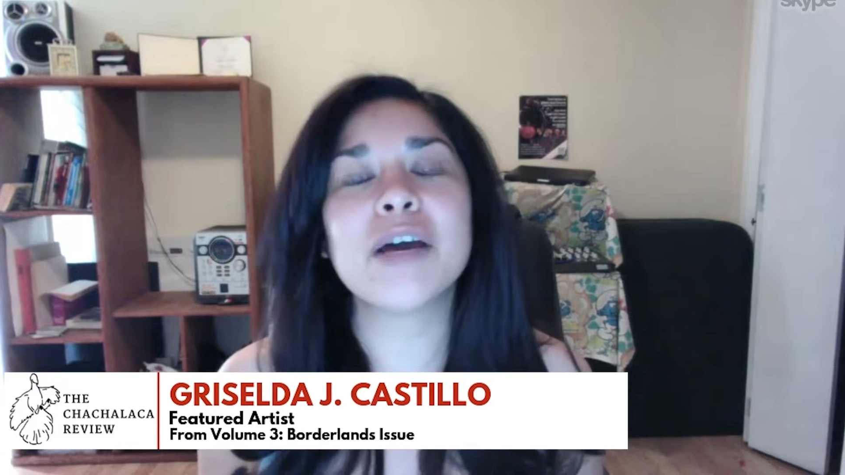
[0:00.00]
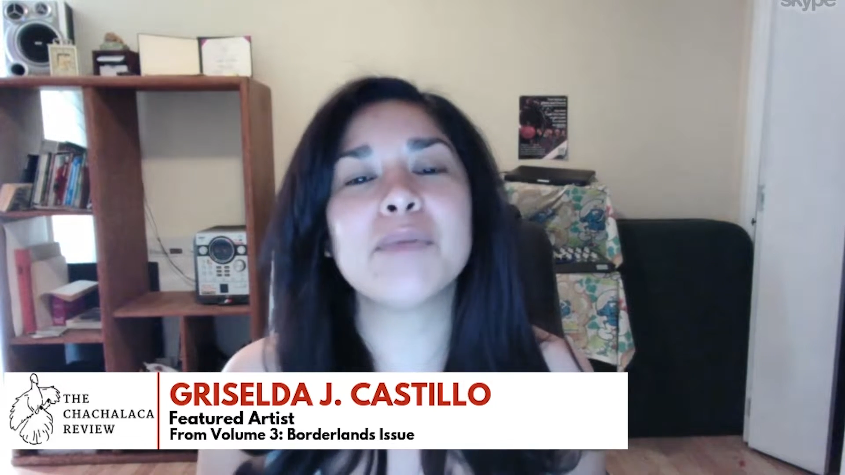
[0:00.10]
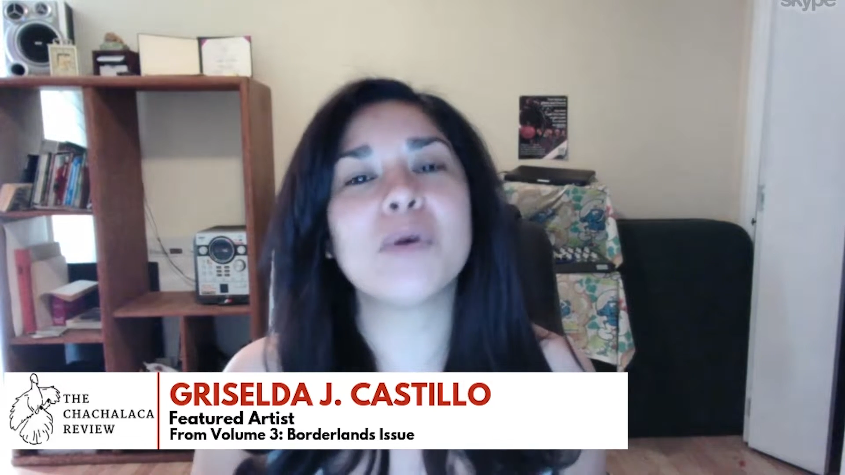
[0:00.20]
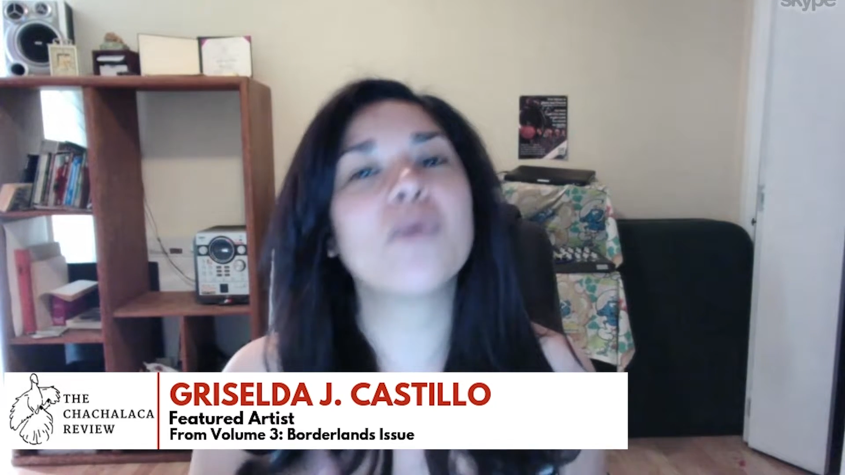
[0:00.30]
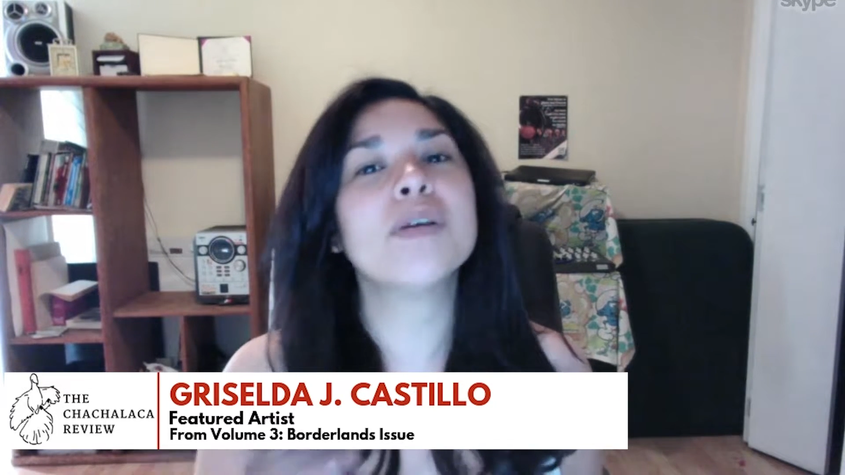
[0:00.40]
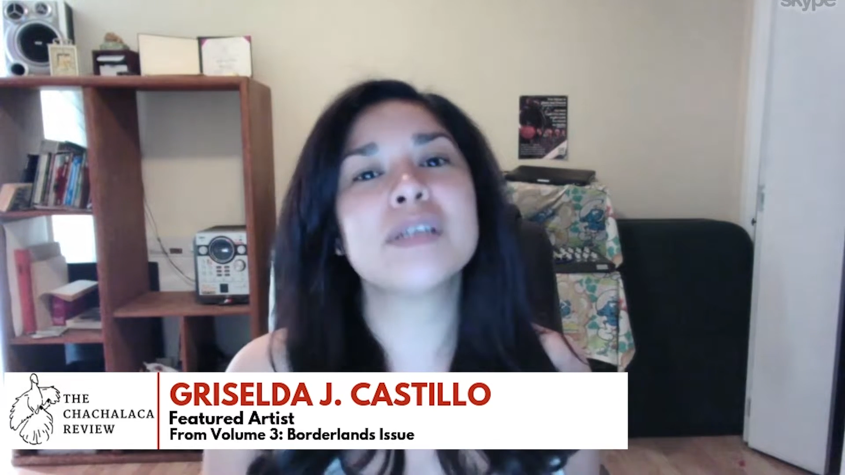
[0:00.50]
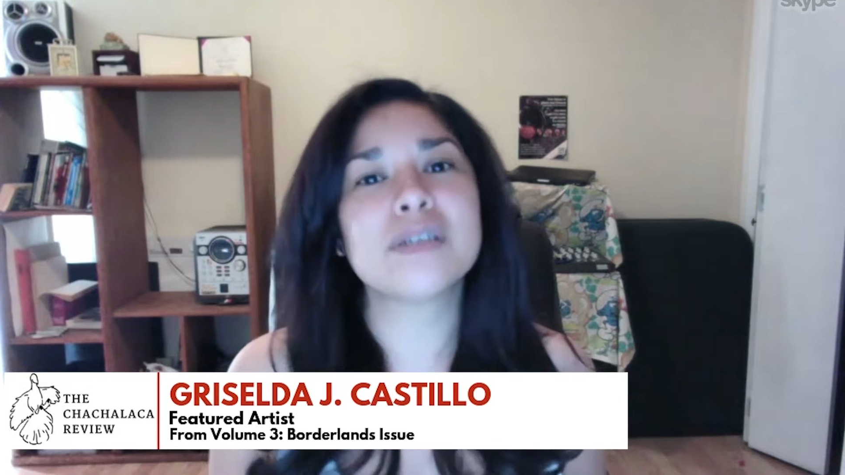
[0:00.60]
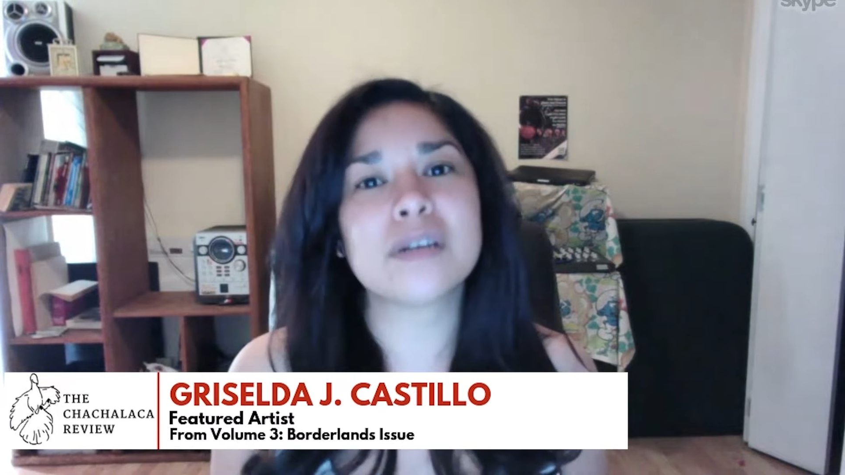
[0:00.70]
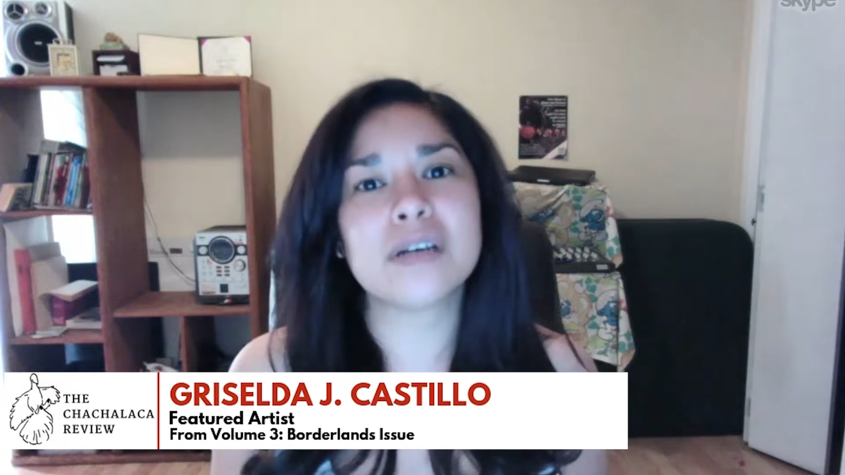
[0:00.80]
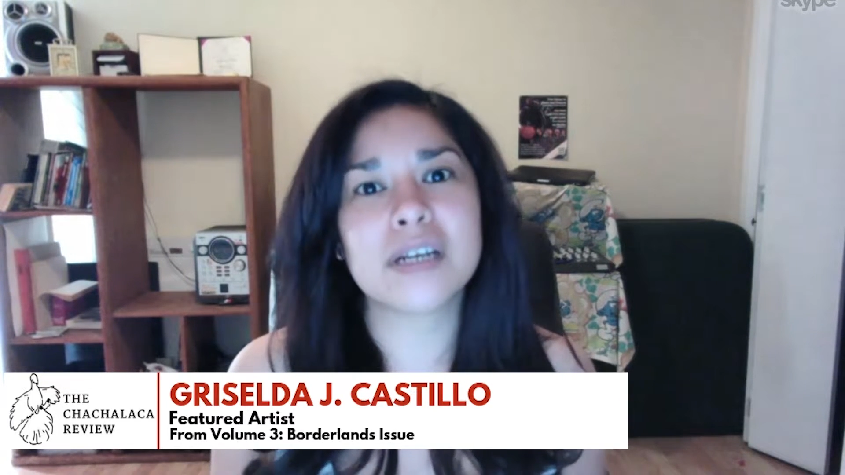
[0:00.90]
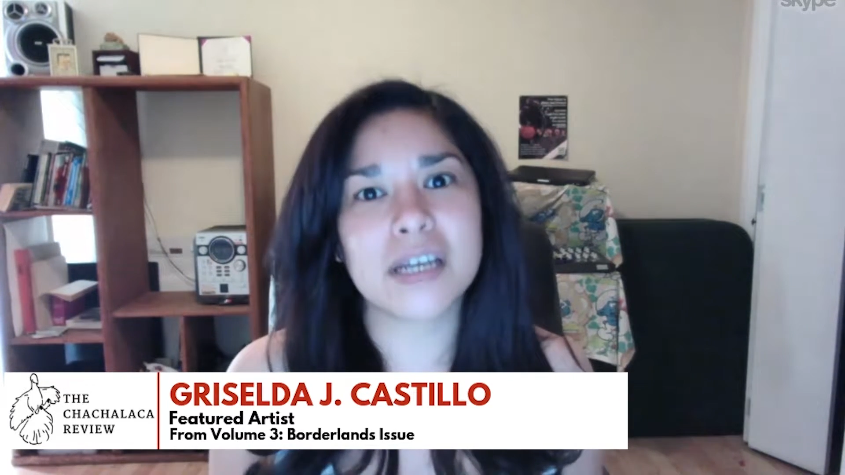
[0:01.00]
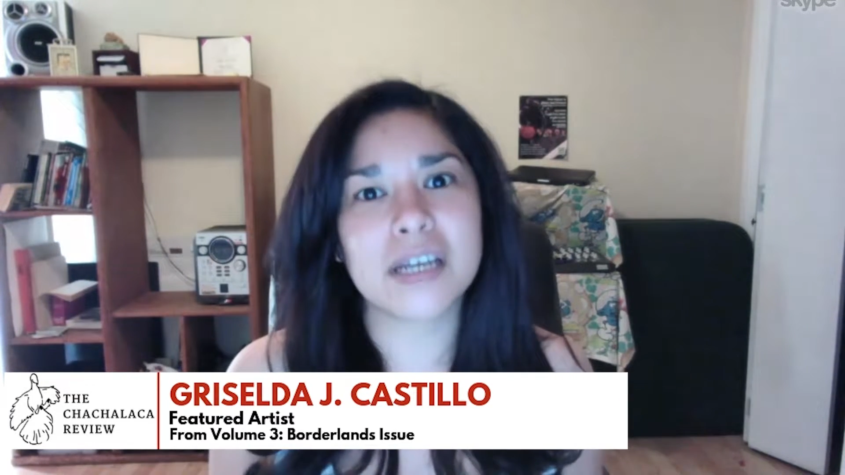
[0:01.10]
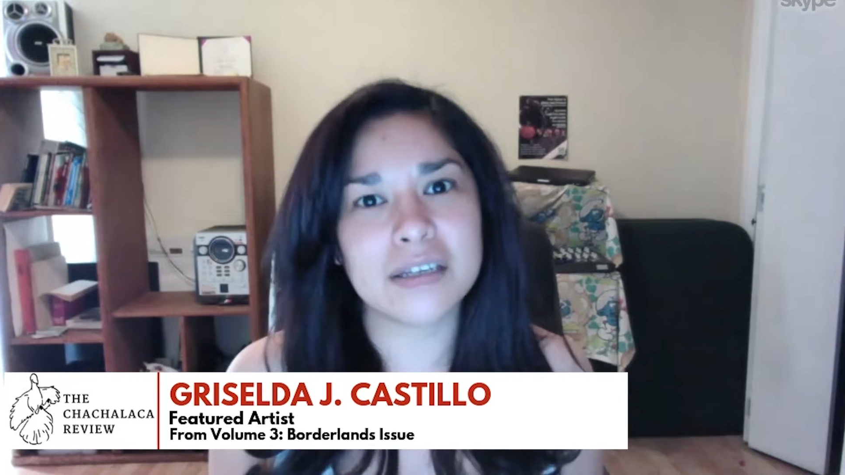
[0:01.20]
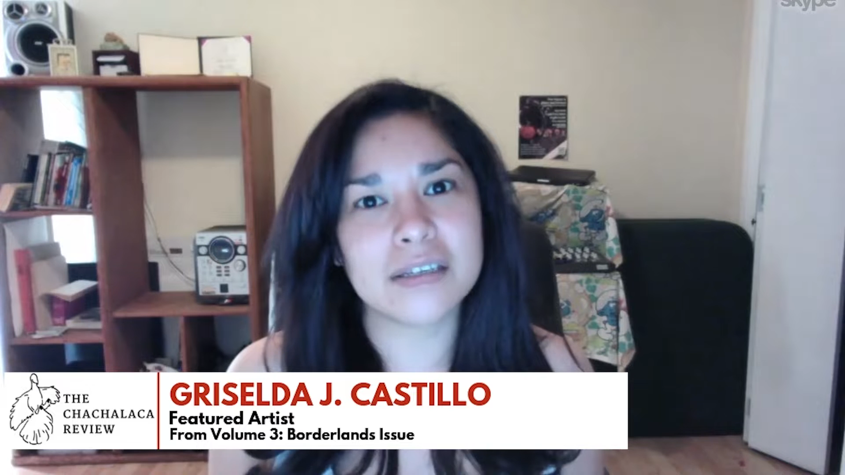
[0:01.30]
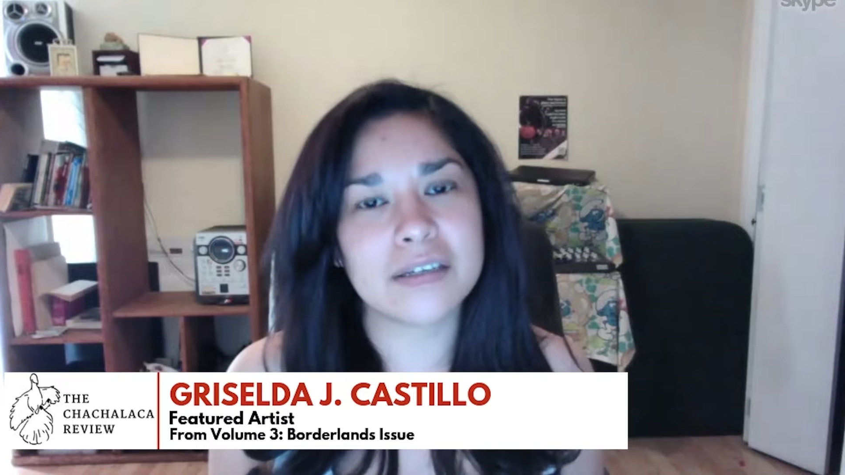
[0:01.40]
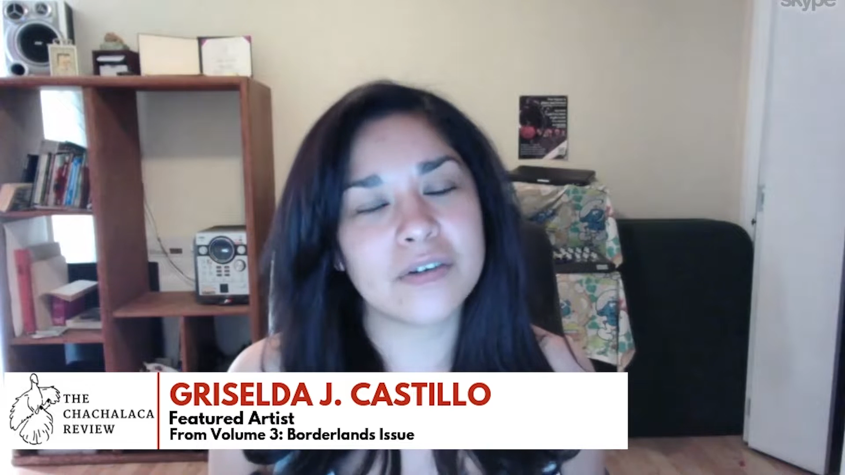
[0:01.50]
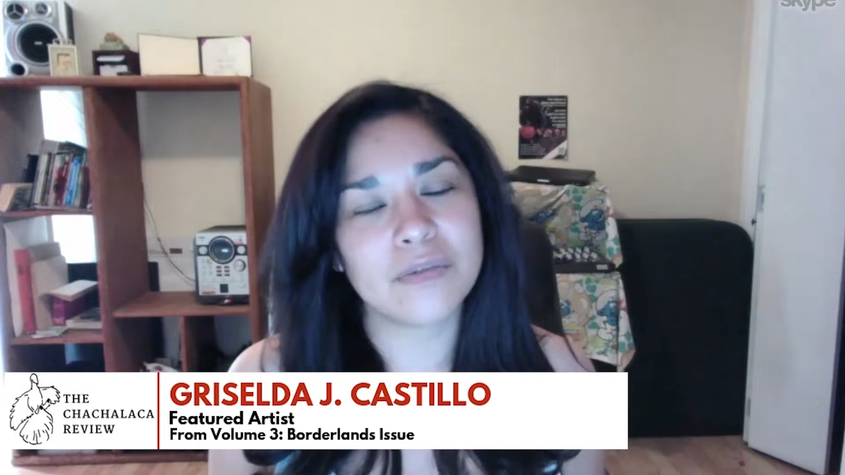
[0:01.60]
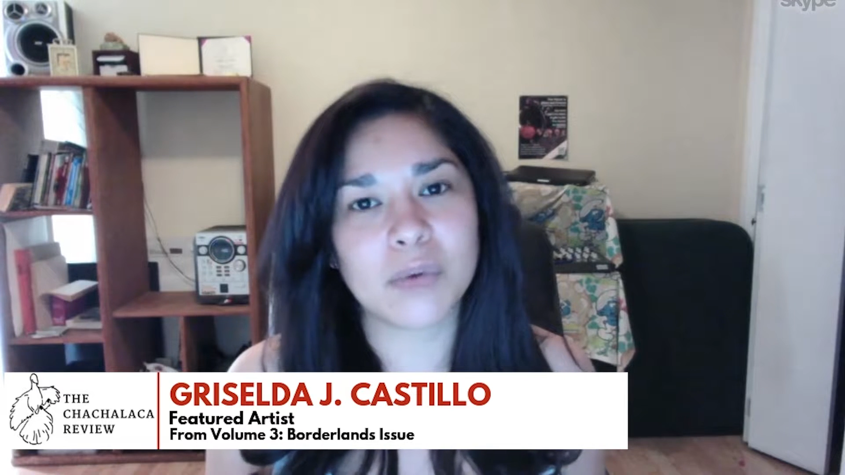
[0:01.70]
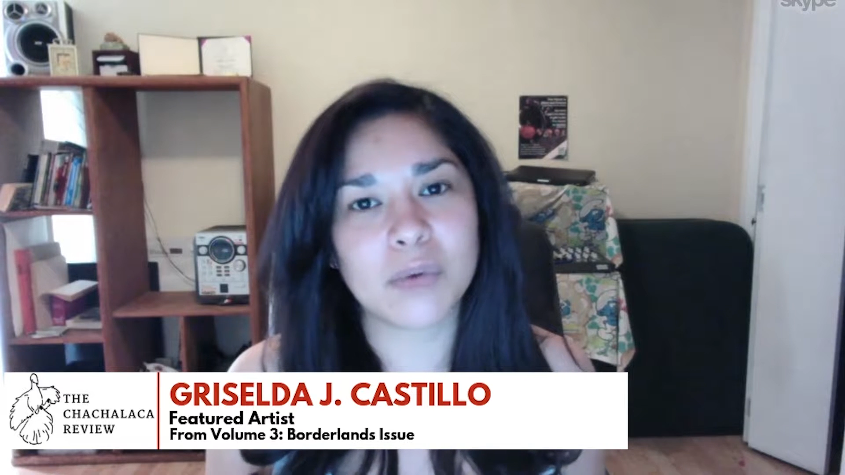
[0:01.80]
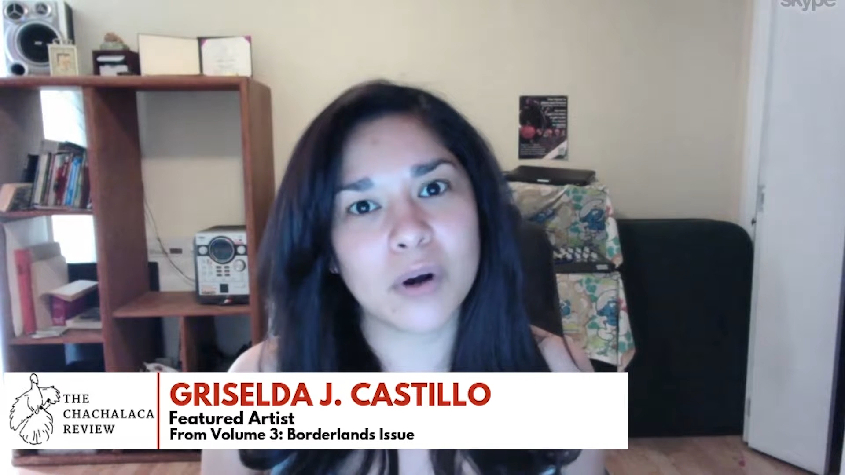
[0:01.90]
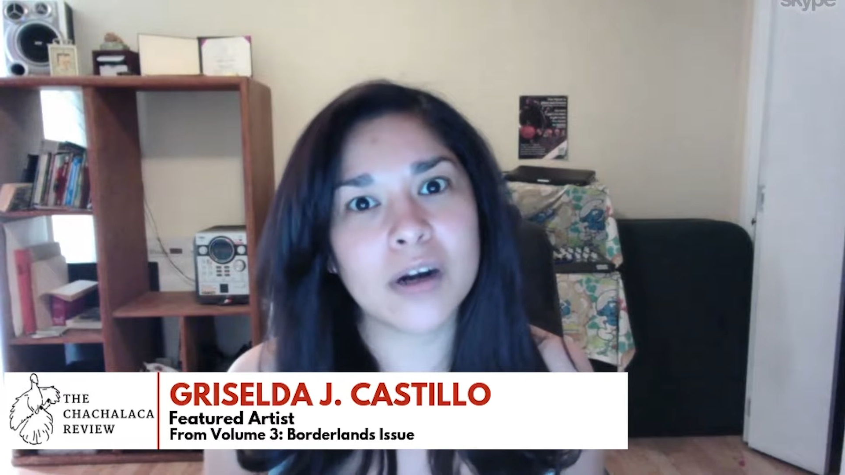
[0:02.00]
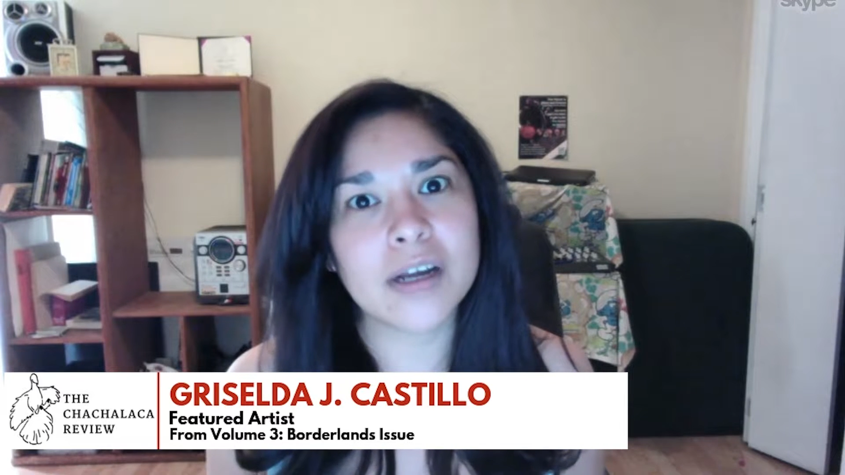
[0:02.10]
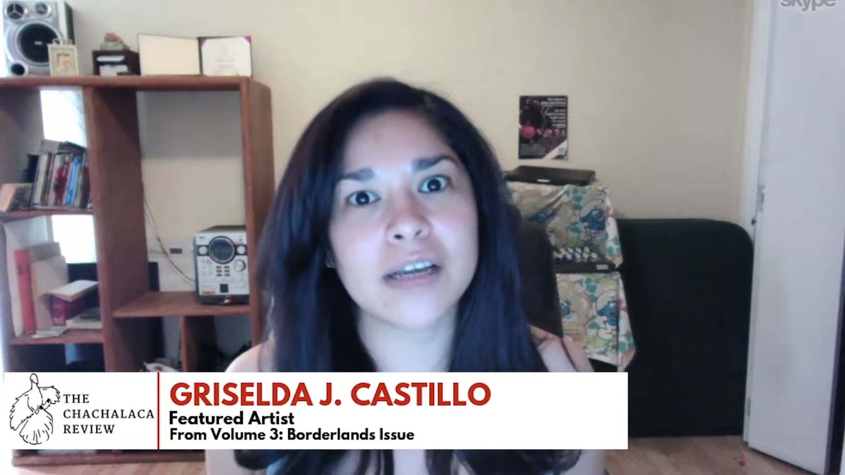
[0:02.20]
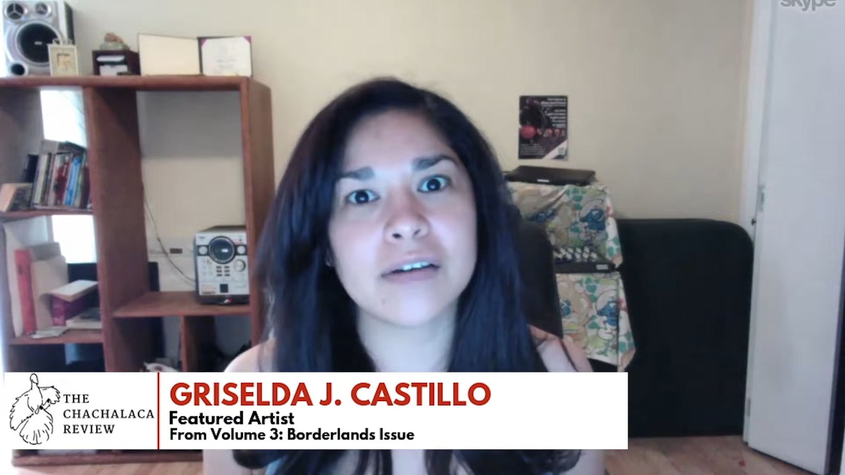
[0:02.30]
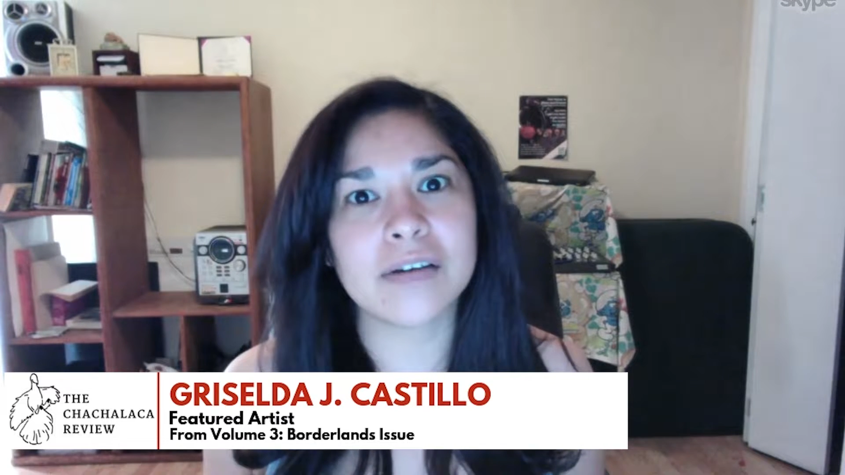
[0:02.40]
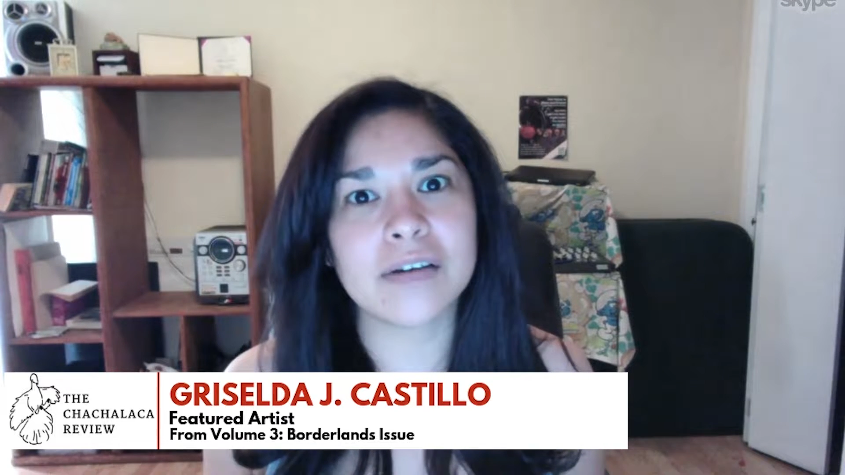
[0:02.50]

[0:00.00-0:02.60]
But once he started getting to know my work and